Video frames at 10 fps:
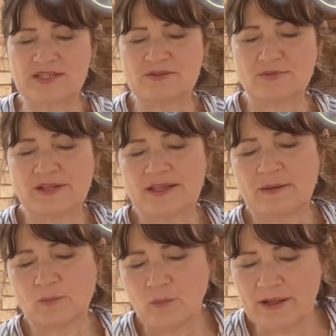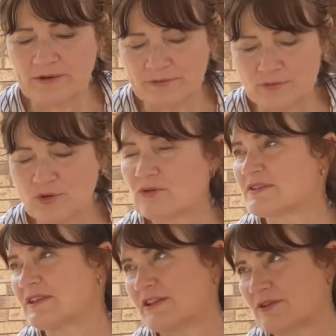is really unwell from
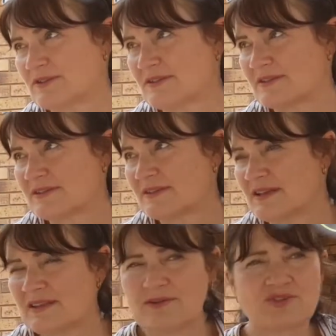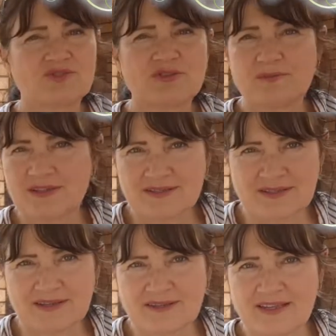coccidiosis, they're extremely
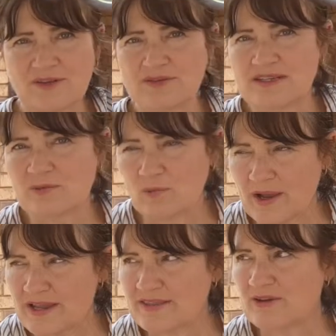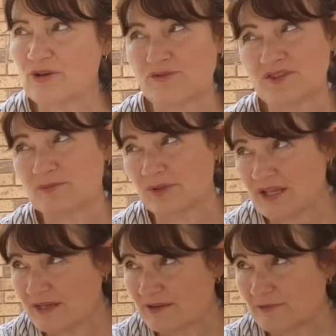sick. They're losing weight. They're often
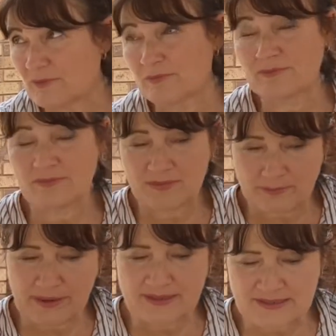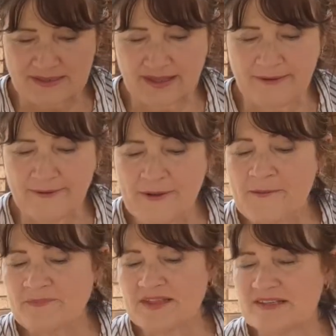bleeding from the butt.
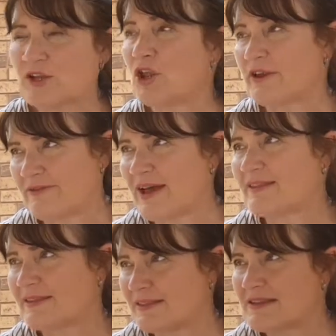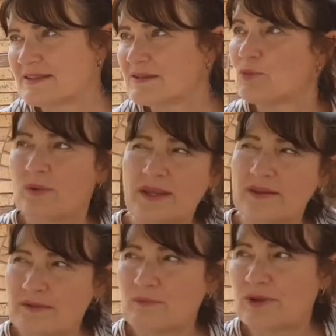There's a lot of other things that we
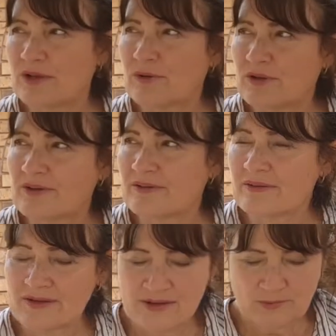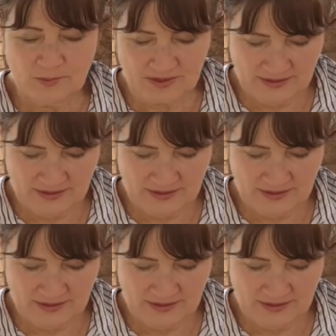look at with